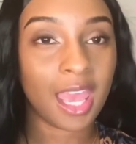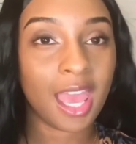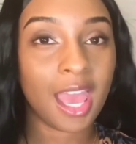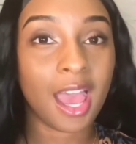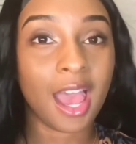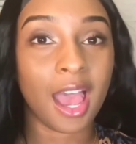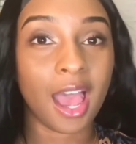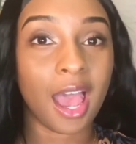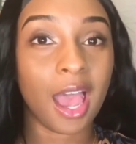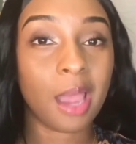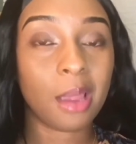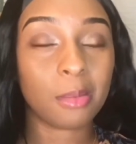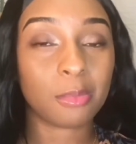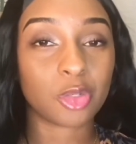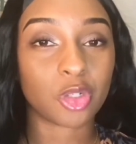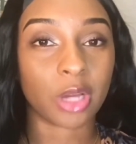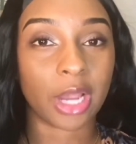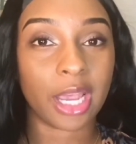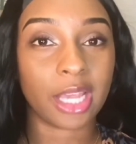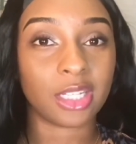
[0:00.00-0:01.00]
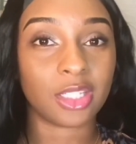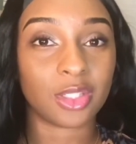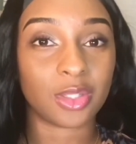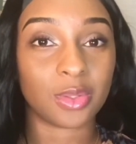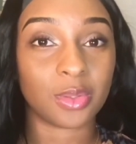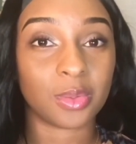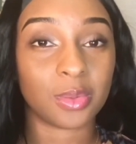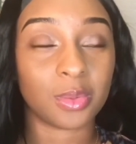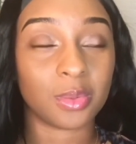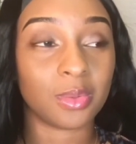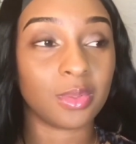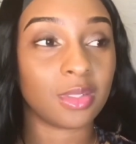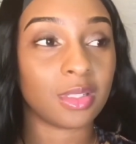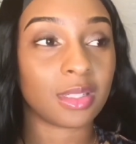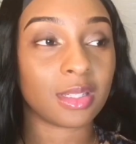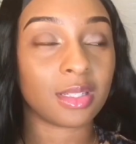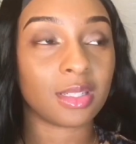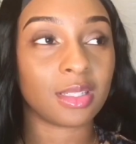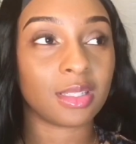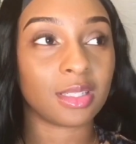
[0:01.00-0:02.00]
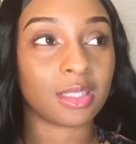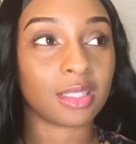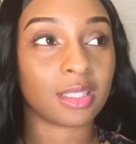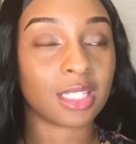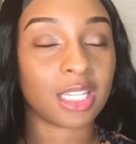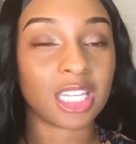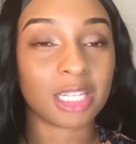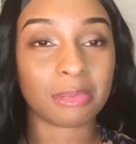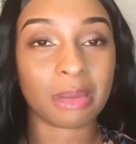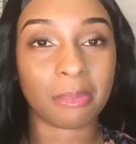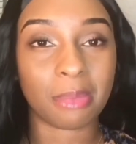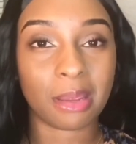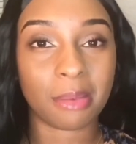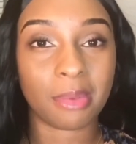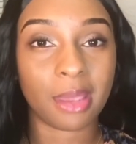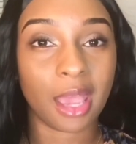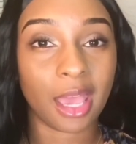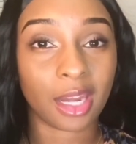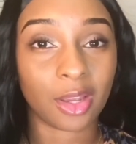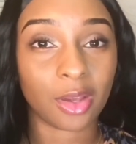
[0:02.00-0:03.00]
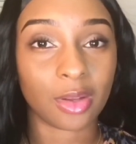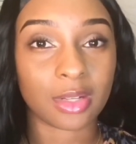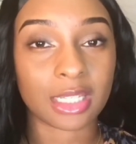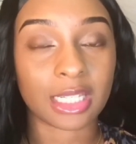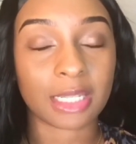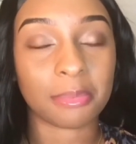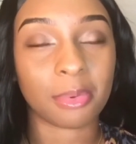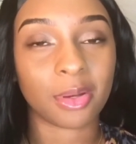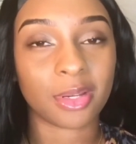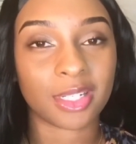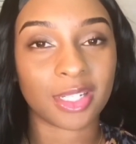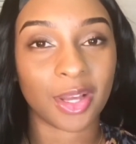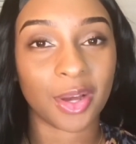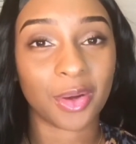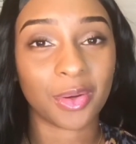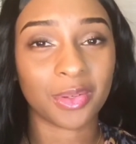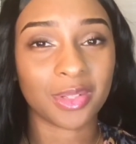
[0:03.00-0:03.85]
I'm trying to teach my baby how to go to sleep on his own.